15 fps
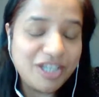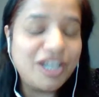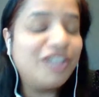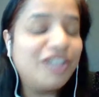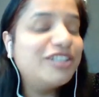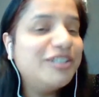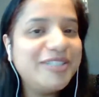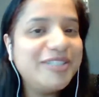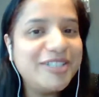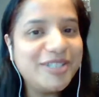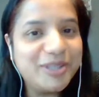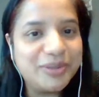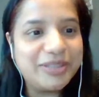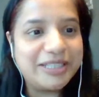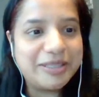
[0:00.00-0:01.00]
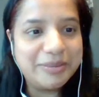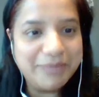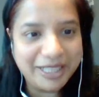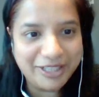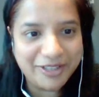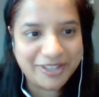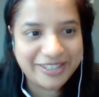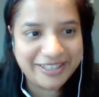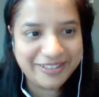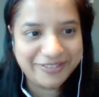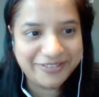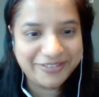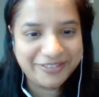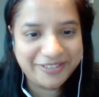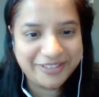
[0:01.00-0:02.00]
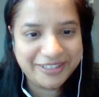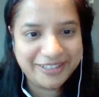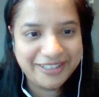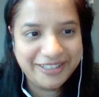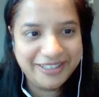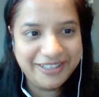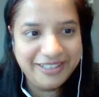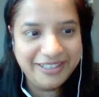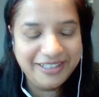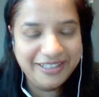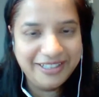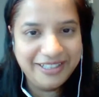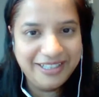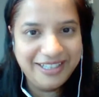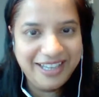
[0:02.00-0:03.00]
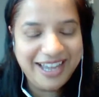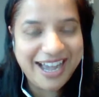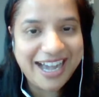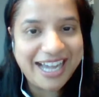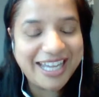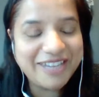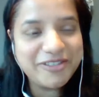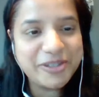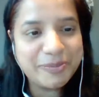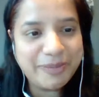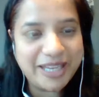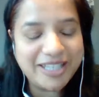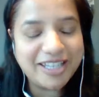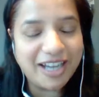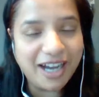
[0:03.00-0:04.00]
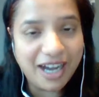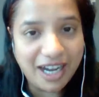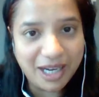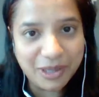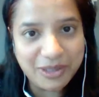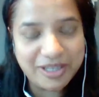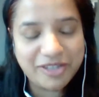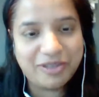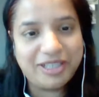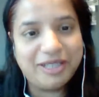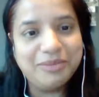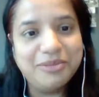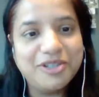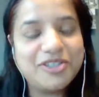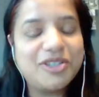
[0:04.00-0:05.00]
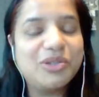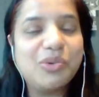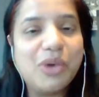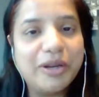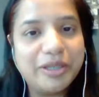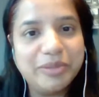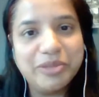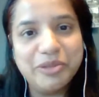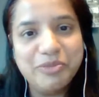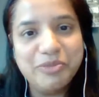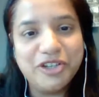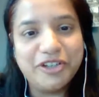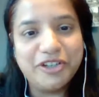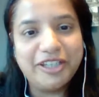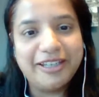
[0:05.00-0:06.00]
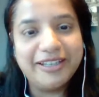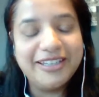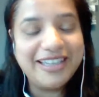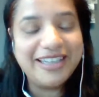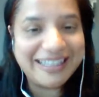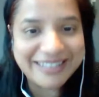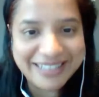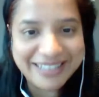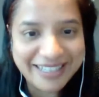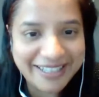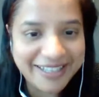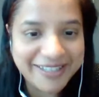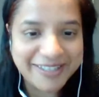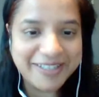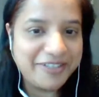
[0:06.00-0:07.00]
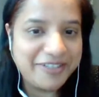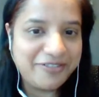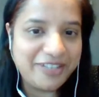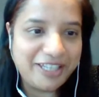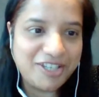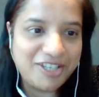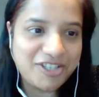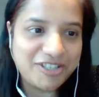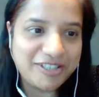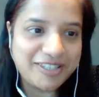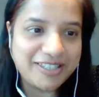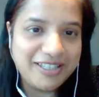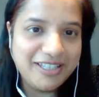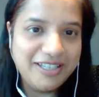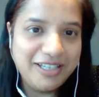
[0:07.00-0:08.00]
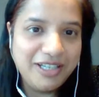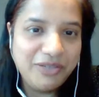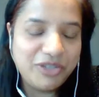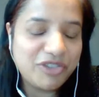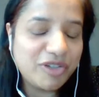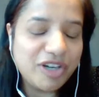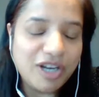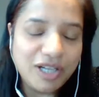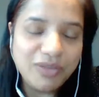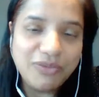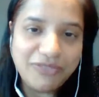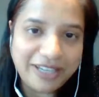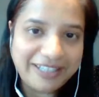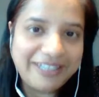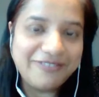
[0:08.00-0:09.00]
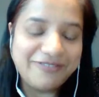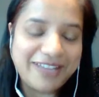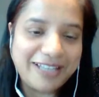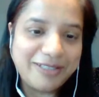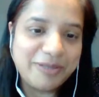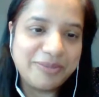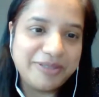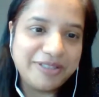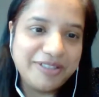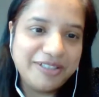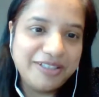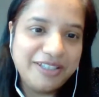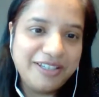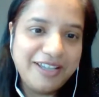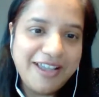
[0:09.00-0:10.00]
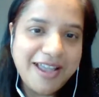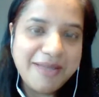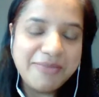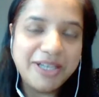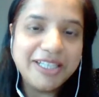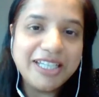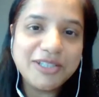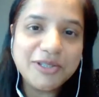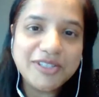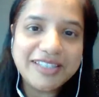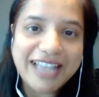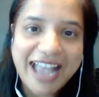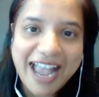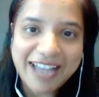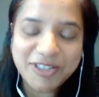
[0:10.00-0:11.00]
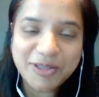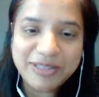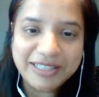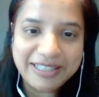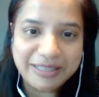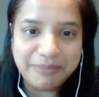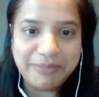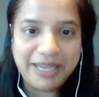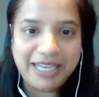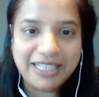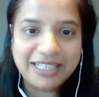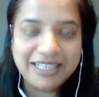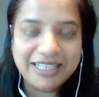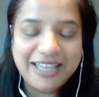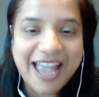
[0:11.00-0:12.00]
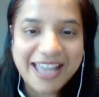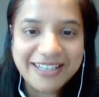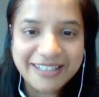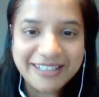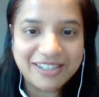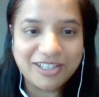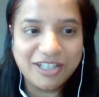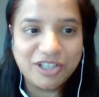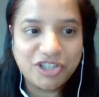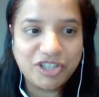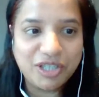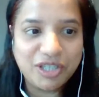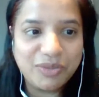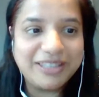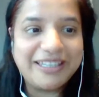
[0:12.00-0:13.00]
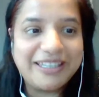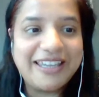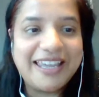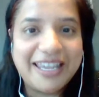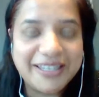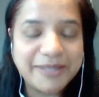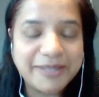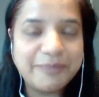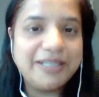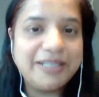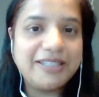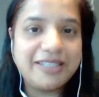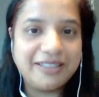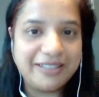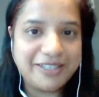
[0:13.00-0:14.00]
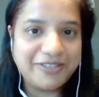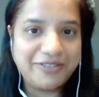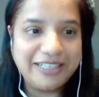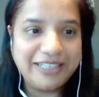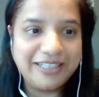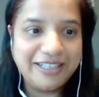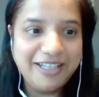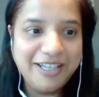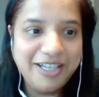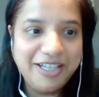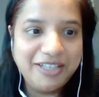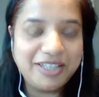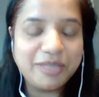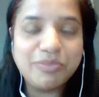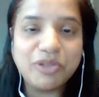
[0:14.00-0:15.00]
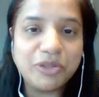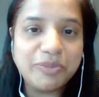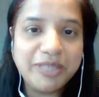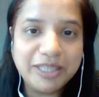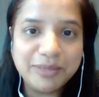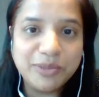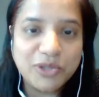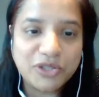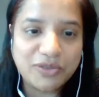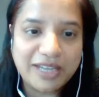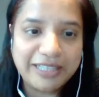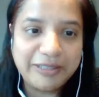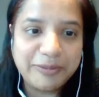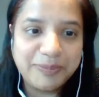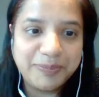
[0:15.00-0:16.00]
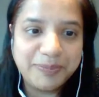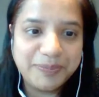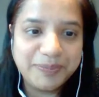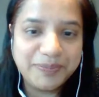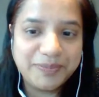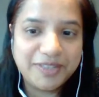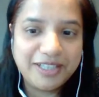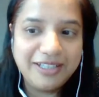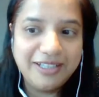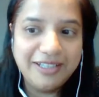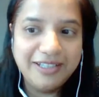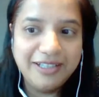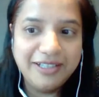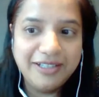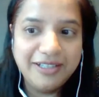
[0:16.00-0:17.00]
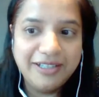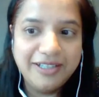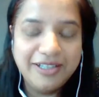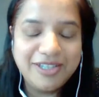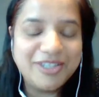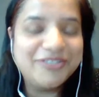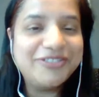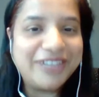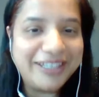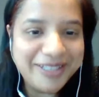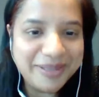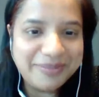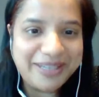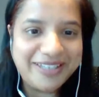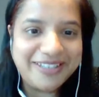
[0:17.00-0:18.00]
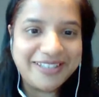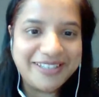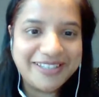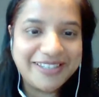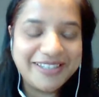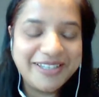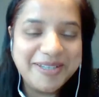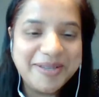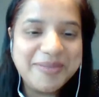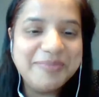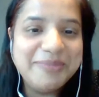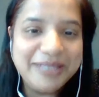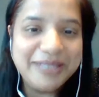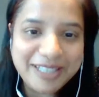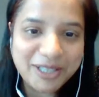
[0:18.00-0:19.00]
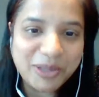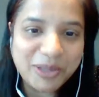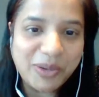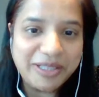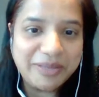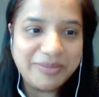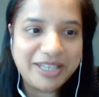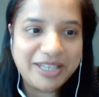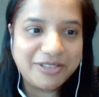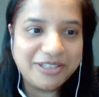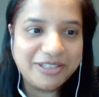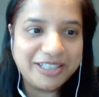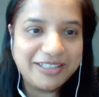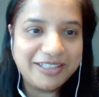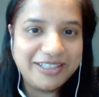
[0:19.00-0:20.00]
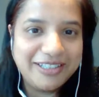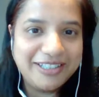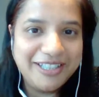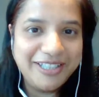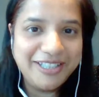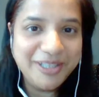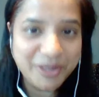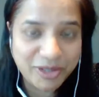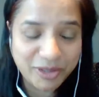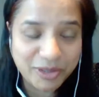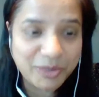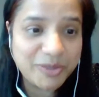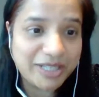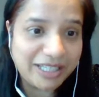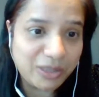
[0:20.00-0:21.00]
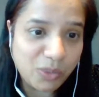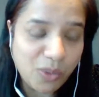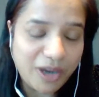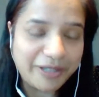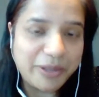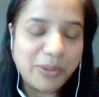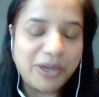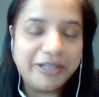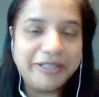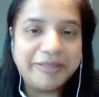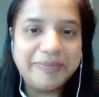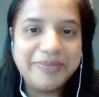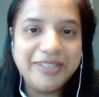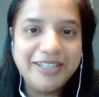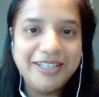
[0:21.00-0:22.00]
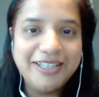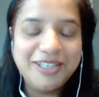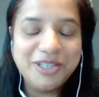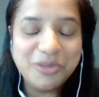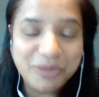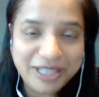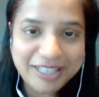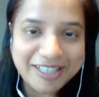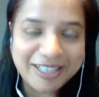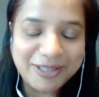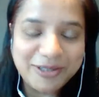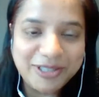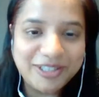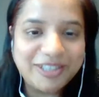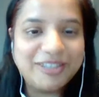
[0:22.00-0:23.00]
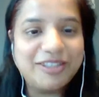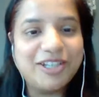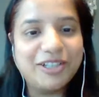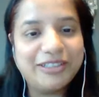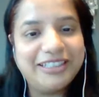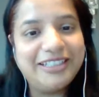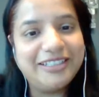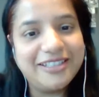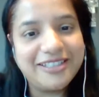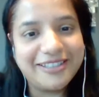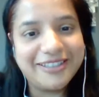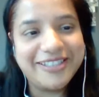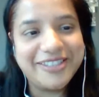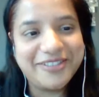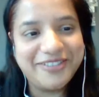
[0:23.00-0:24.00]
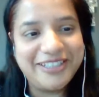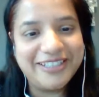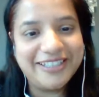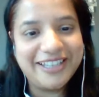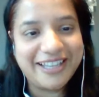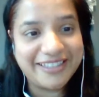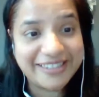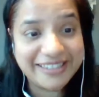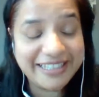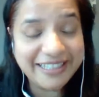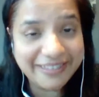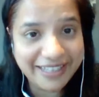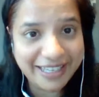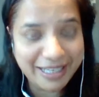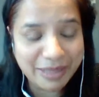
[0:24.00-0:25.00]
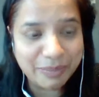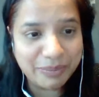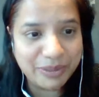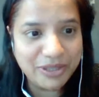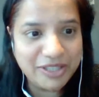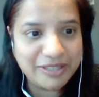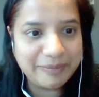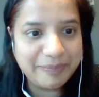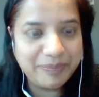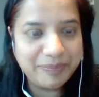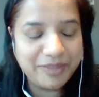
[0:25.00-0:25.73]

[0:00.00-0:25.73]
you're not going to do it by yourself. I have spent hours reading books on quantum computing and taking certifications, which are all very valuable, but it was the actual debate and discussion with experts in this field that brought me the most value. So find your mentors, build your quantum network, use groups like One Quantum to reach out to the thought leaders in this field and seek their inputs.